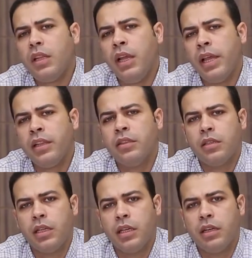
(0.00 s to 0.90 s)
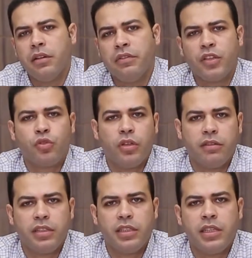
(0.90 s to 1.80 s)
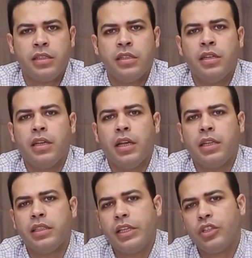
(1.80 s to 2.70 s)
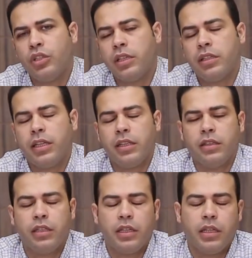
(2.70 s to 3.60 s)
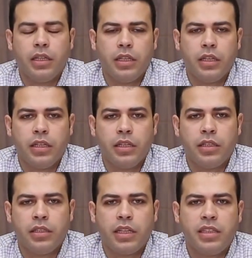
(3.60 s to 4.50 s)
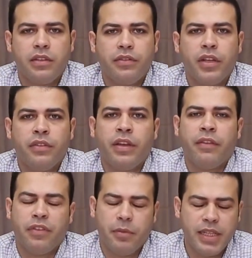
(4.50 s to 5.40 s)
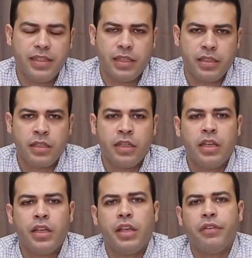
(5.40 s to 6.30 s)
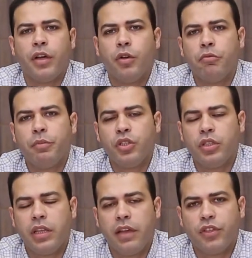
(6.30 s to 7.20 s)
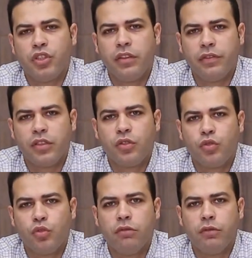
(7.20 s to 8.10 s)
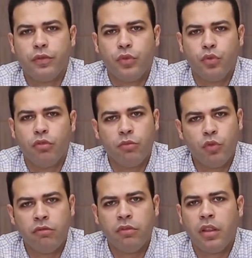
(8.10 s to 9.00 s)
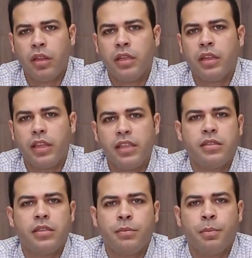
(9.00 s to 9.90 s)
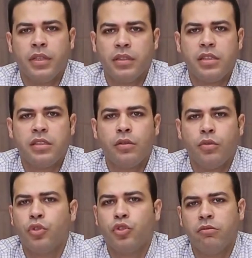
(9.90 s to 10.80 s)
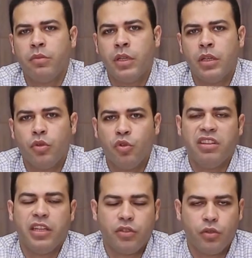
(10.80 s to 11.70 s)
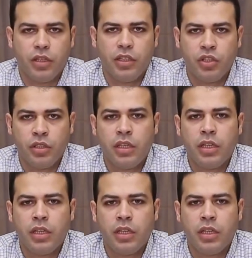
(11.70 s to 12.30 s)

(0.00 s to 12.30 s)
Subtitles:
and vascular disease, and age less than 65 and female sex. If our patient have a SHAD VASC score of 2 or more, this mandates long-term oral anticoagulation.